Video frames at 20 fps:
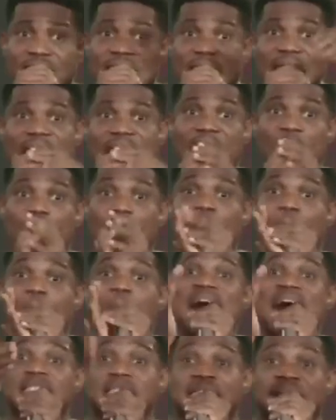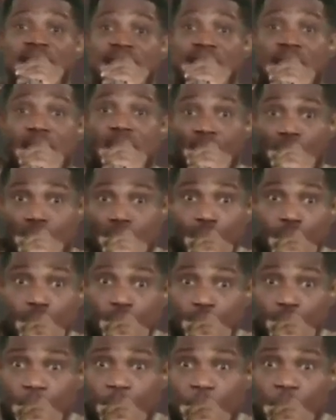I will pass the healing through
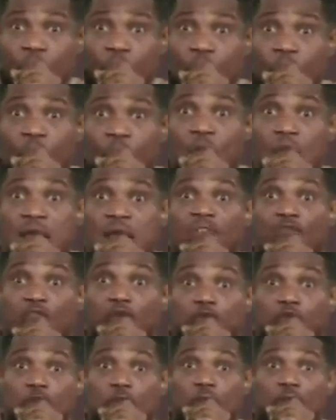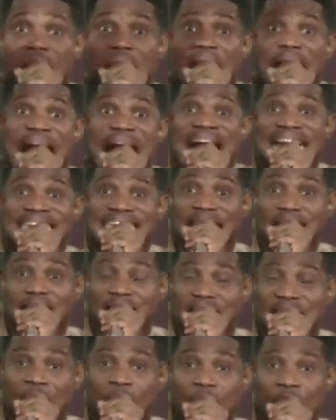you, even to you. At the
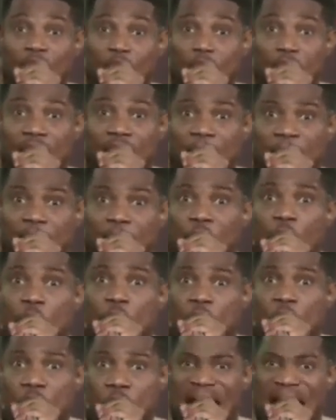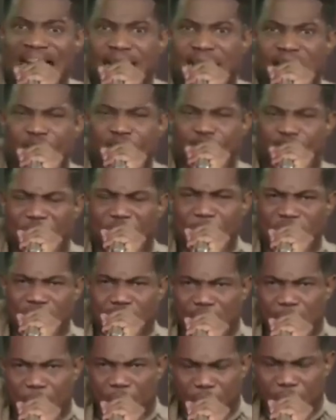sound of your amen, let the
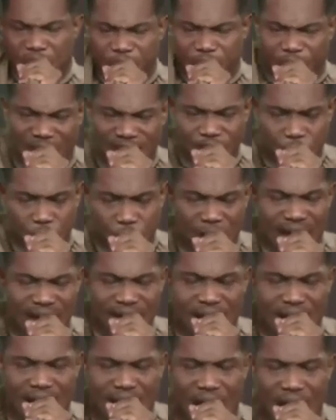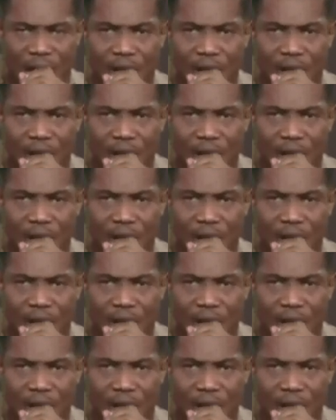infirmity be reversed right now.